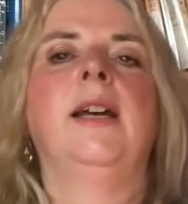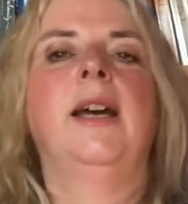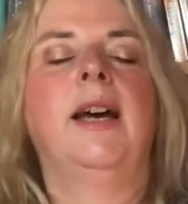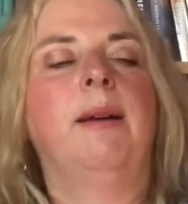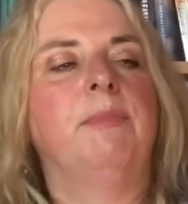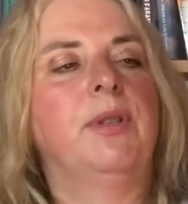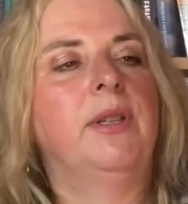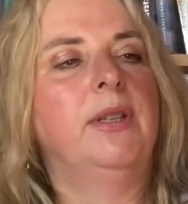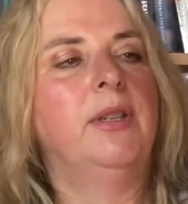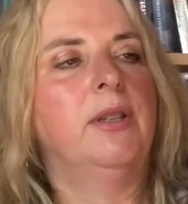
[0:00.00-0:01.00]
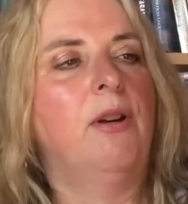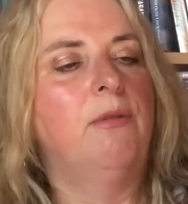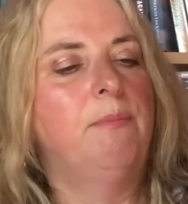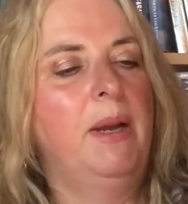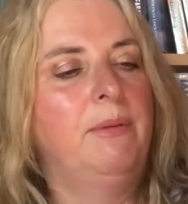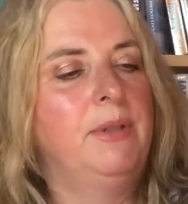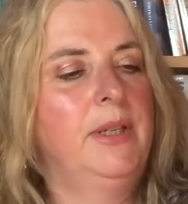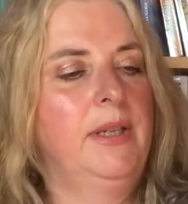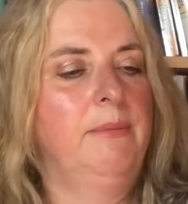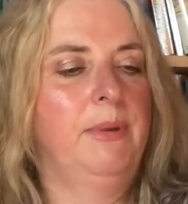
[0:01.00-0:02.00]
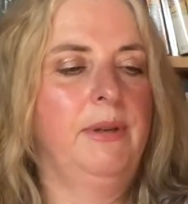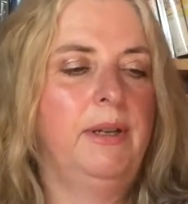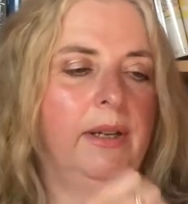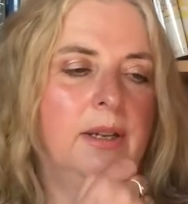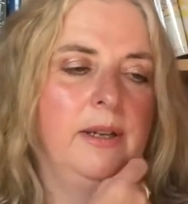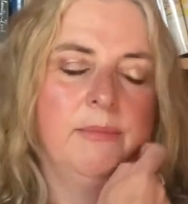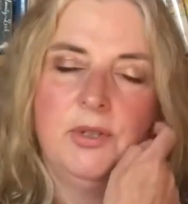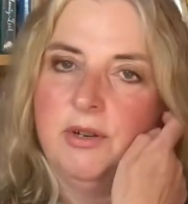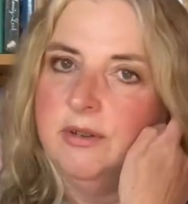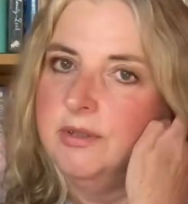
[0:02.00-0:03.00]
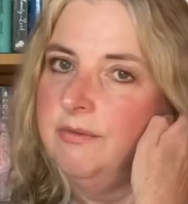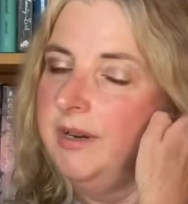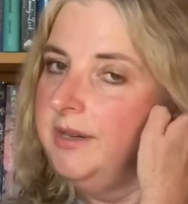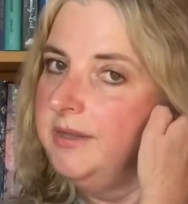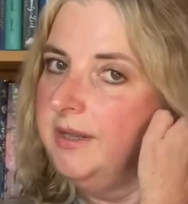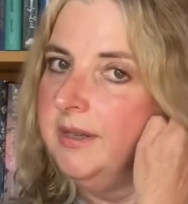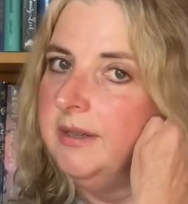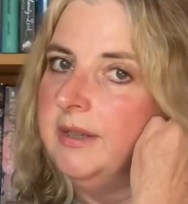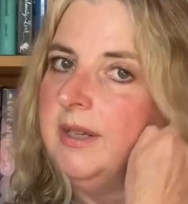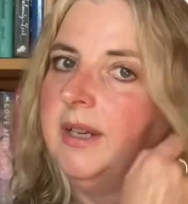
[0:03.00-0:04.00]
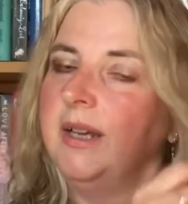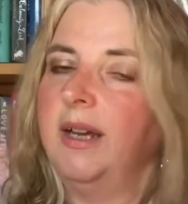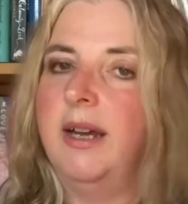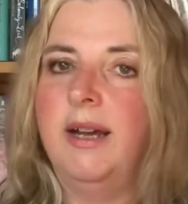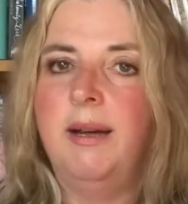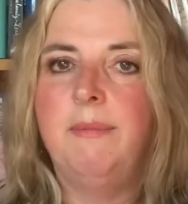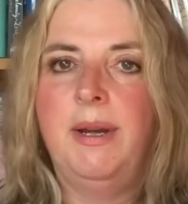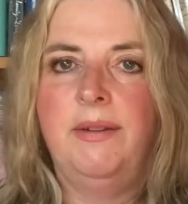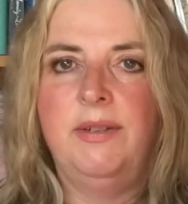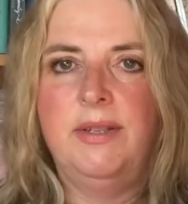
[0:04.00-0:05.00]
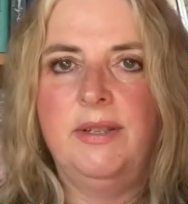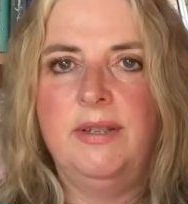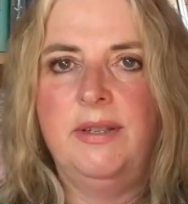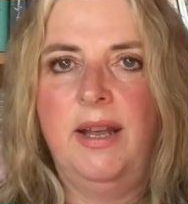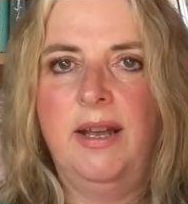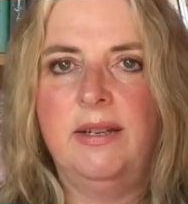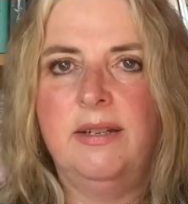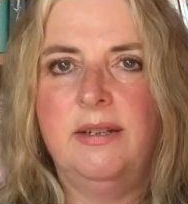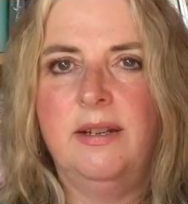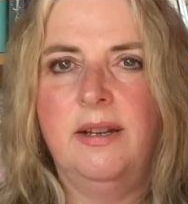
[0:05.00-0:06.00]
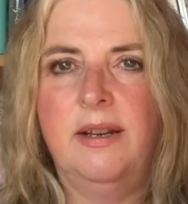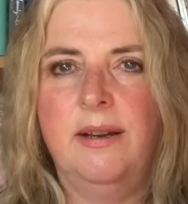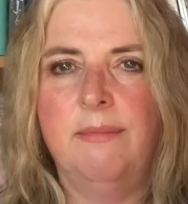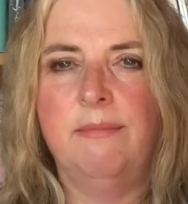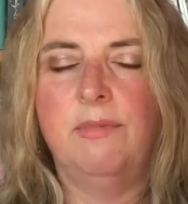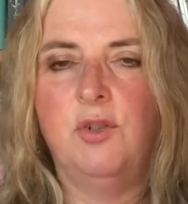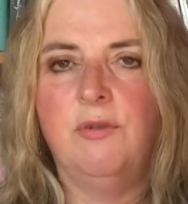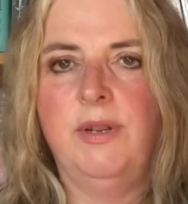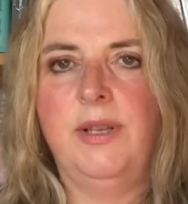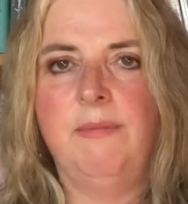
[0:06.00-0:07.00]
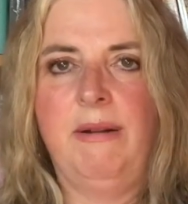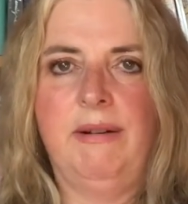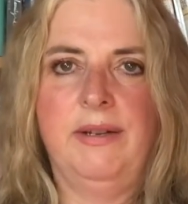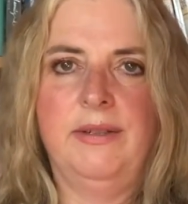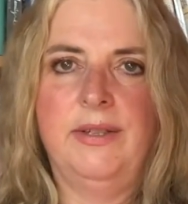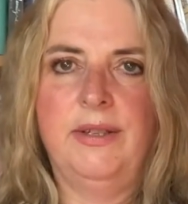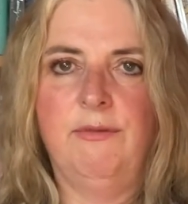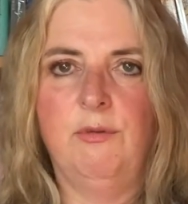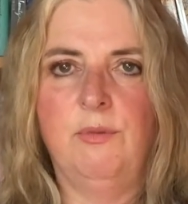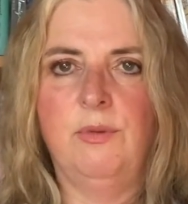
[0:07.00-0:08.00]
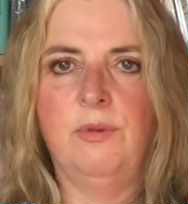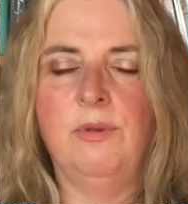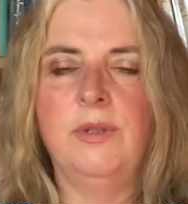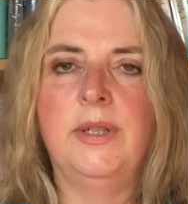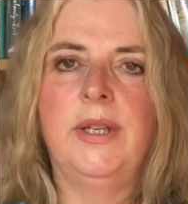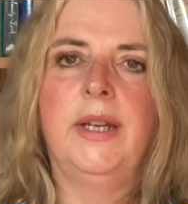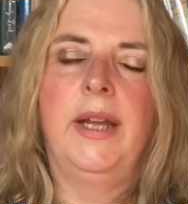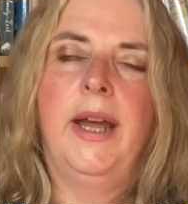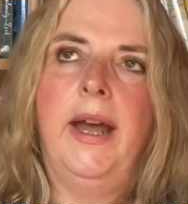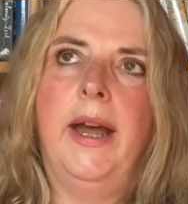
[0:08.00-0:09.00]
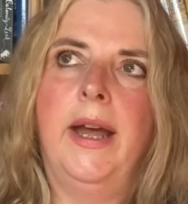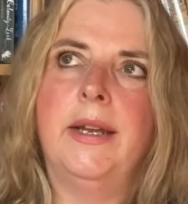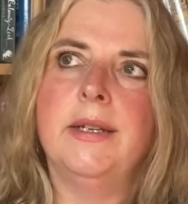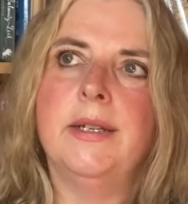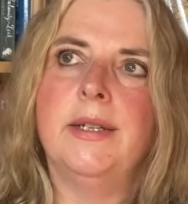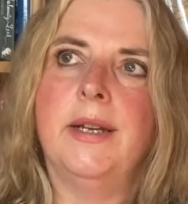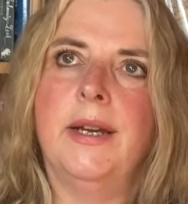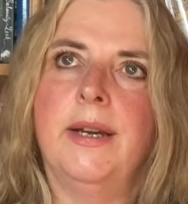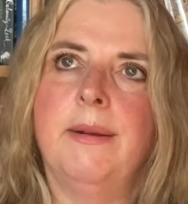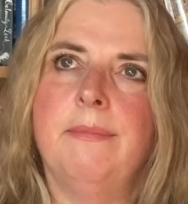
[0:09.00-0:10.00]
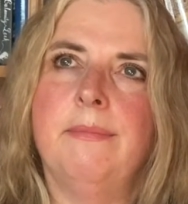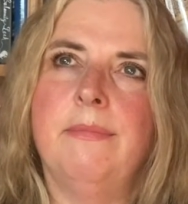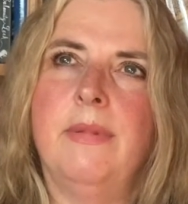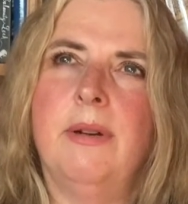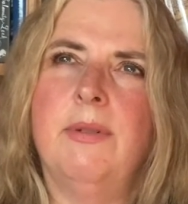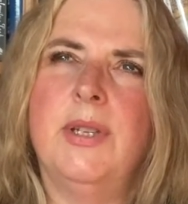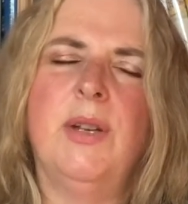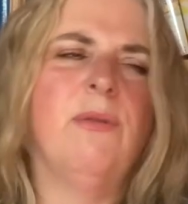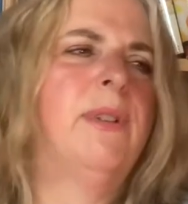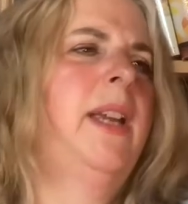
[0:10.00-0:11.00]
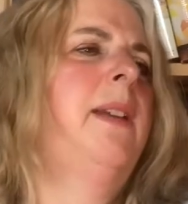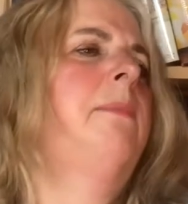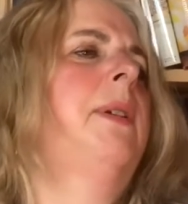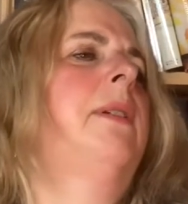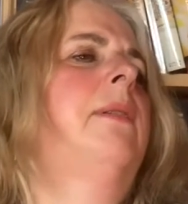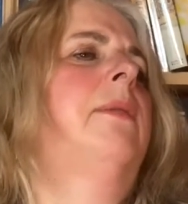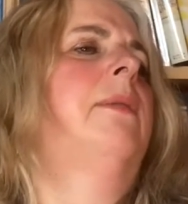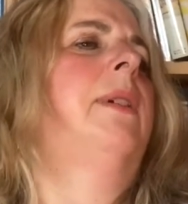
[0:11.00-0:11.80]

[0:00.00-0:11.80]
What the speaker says: So this is Cold Mountain by Charles Frazier. And this is set during the American Civil War. And what's he called? Inman.